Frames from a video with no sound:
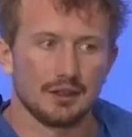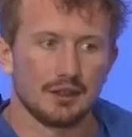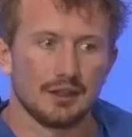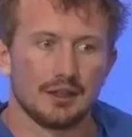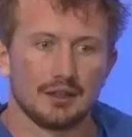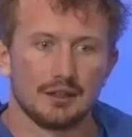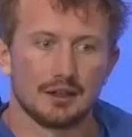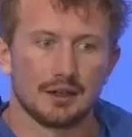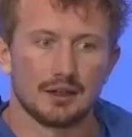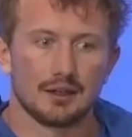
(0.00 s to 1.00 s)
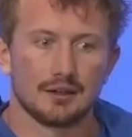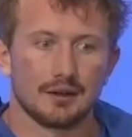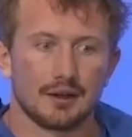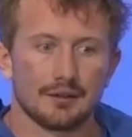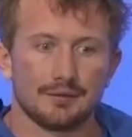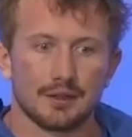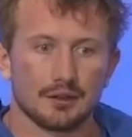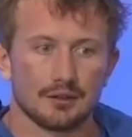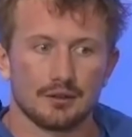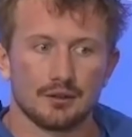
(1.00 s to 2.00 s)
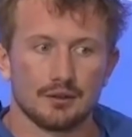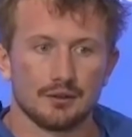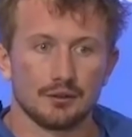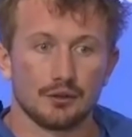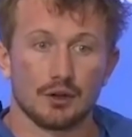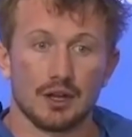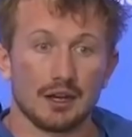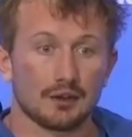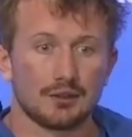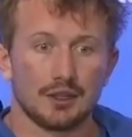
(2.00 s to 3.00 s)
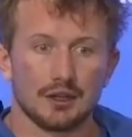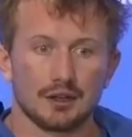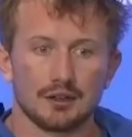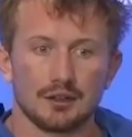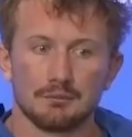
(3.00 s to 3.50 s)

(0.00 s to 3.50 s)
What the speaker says: And I felt great out there,